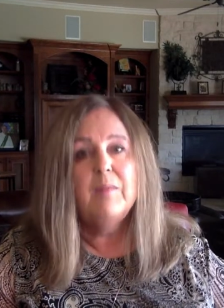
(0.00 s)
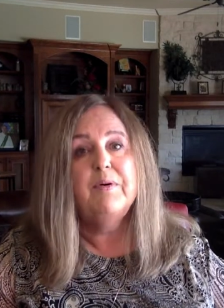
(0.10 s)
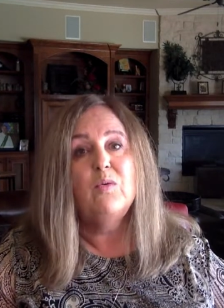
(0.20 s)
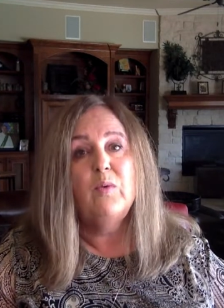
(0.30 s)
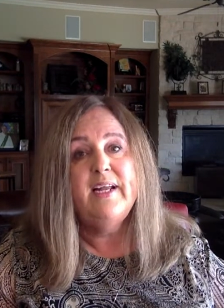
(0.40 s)

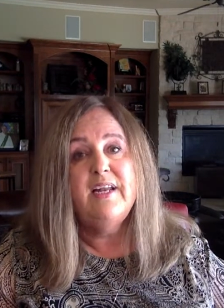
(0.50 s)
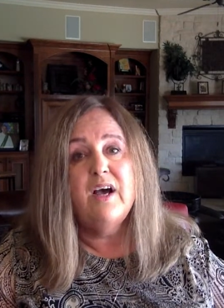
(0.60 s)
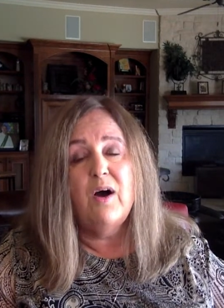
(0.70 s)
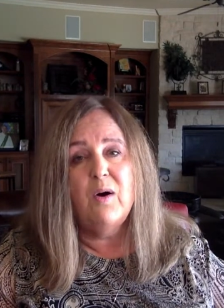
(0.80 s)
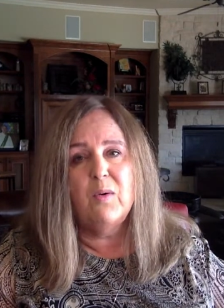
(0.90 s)
But we
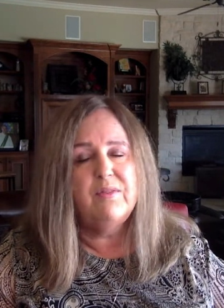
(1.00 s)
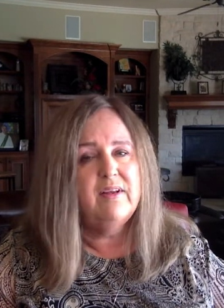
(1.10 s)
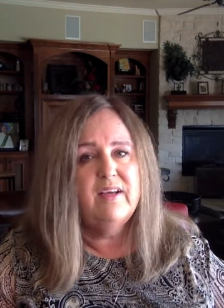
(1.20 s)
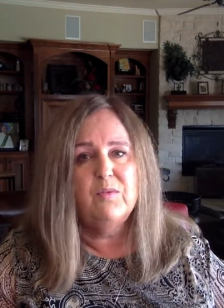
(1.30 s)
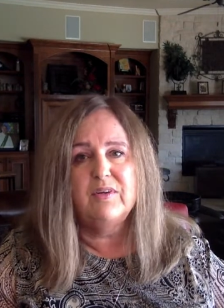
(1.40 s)
know
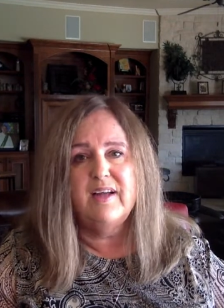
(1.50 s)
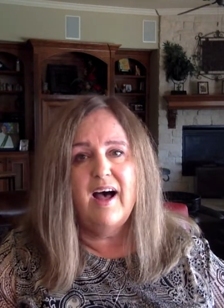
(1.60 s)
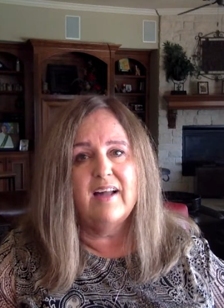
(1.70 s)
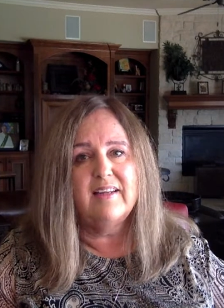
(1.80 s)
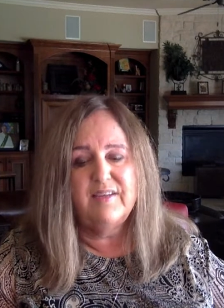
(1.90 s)
that He will
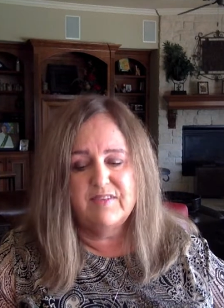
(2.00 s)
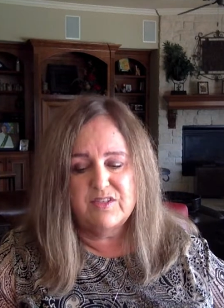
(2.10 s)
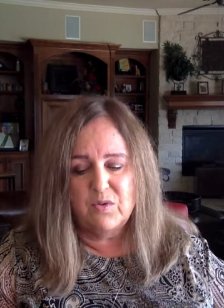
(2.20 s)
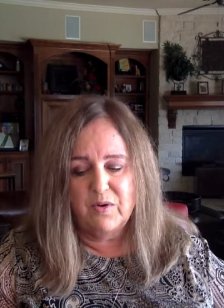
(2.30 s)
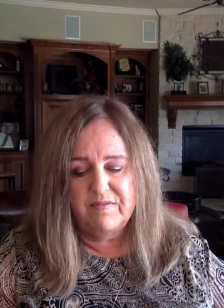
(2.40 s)
not leave
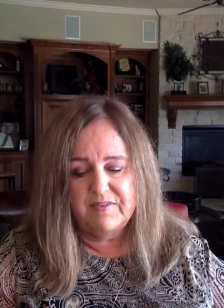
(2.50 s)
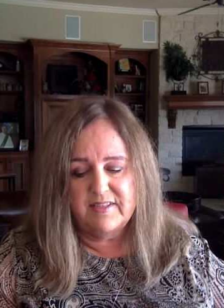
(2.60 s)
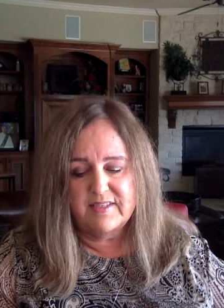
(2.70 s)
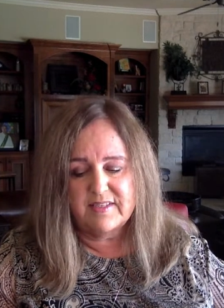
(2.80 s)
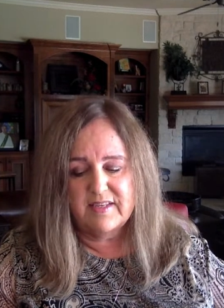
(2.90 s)
us
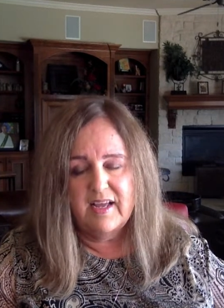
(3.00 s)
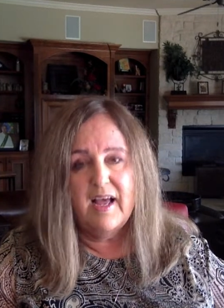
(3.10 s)
orphans.